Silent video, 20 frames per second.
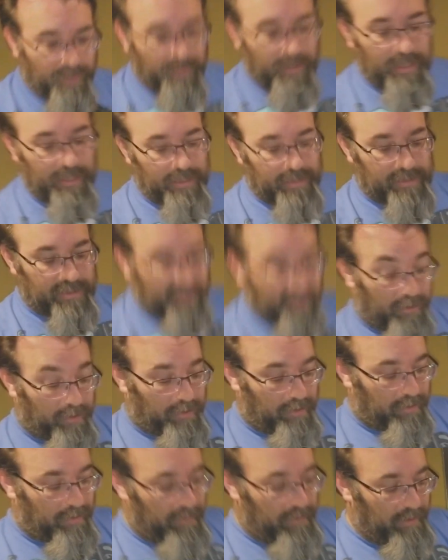ahead and
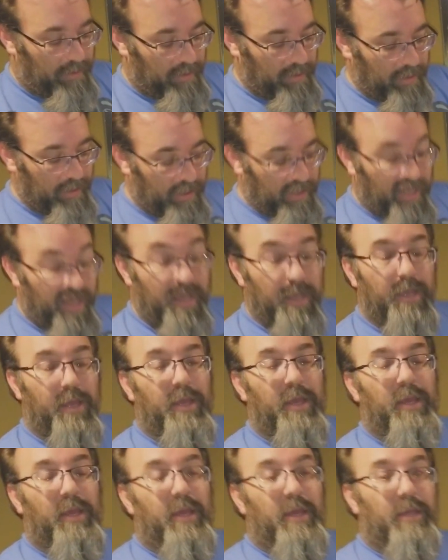install
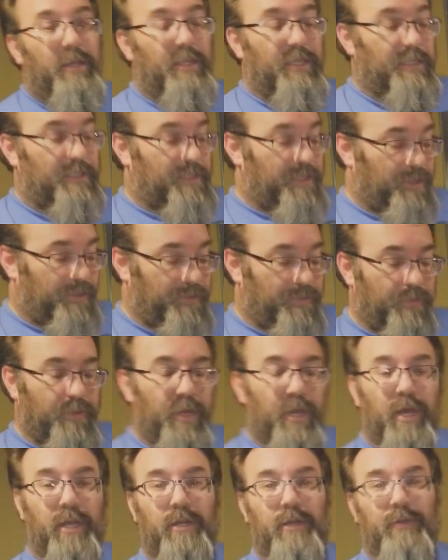these two
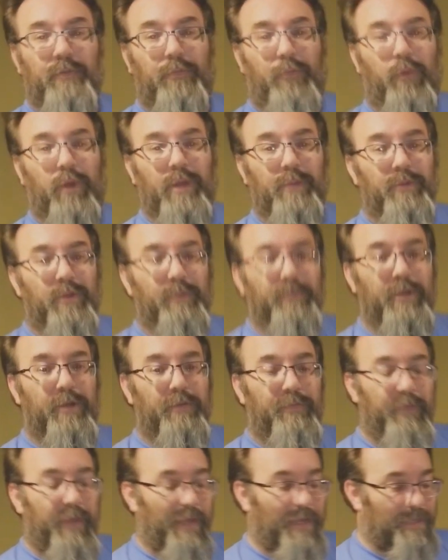140 millimeter
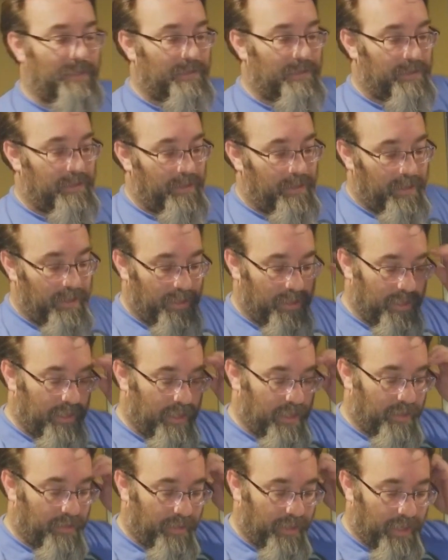fans.
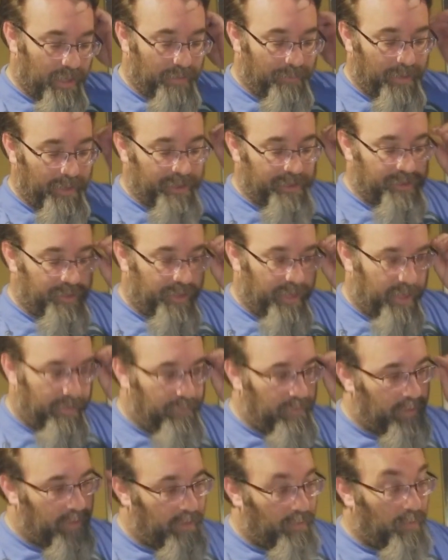Now again, make sure you have
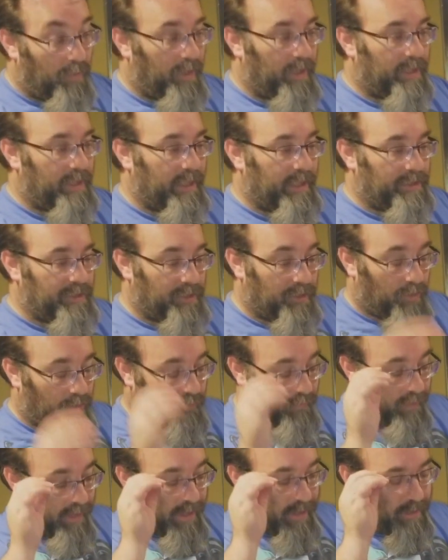the orientation
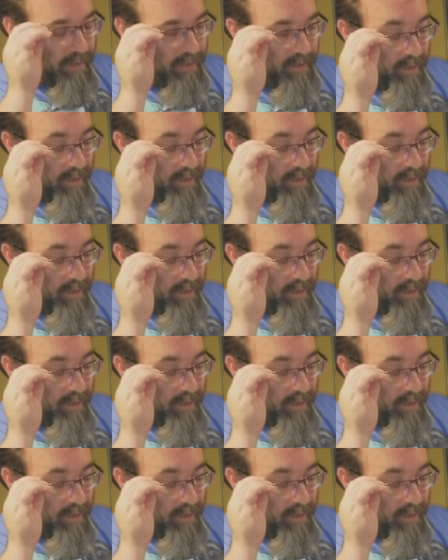correct.